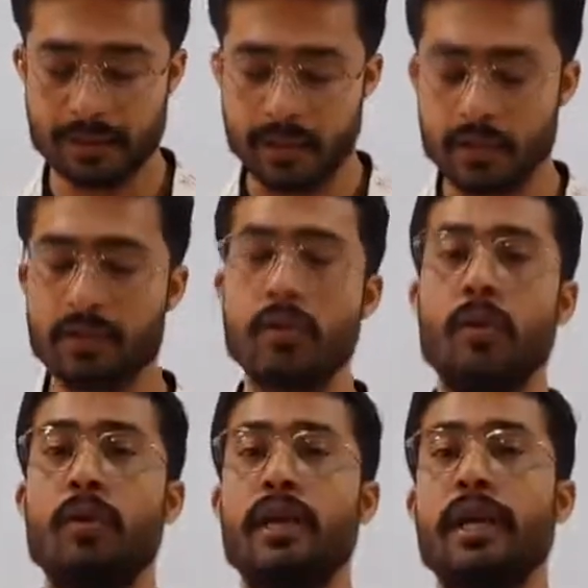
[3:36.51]

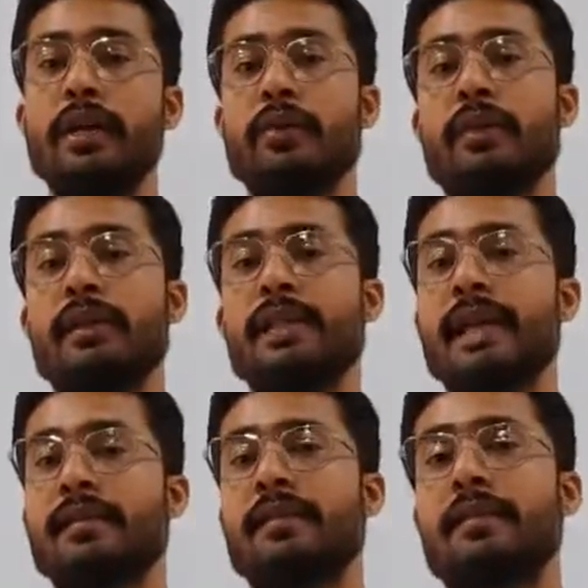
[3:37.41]
So you know the
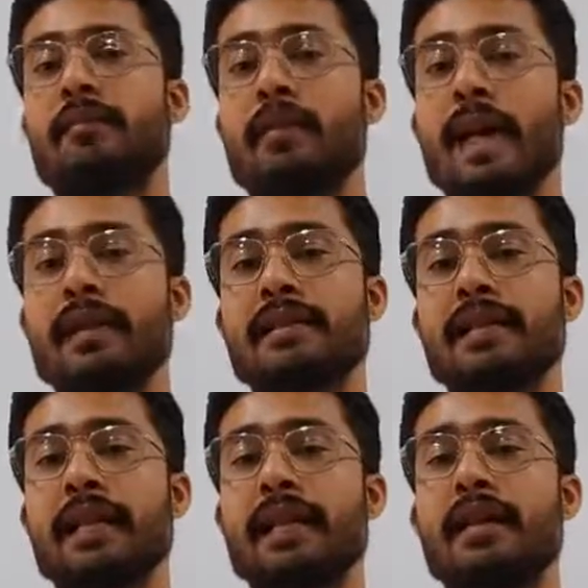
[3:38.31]
answers. Plants
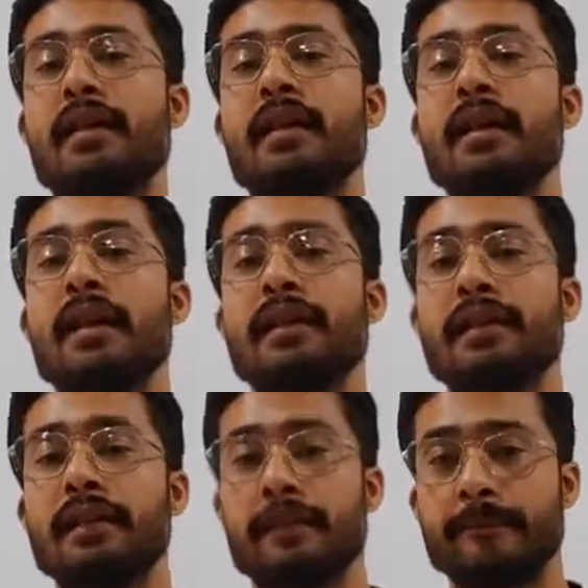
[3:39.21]
take in
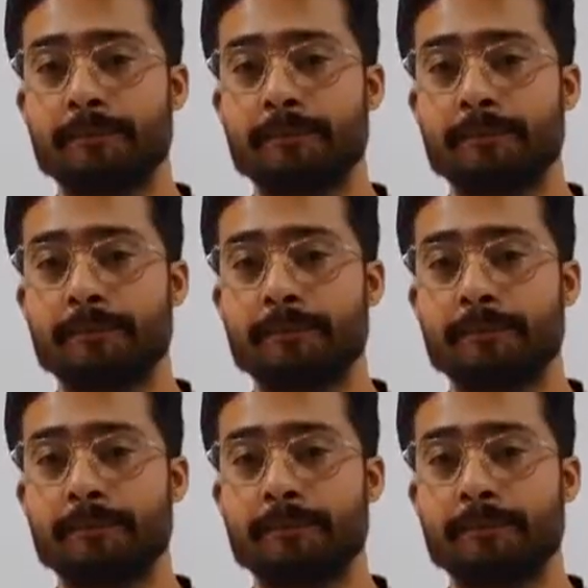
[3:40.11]
the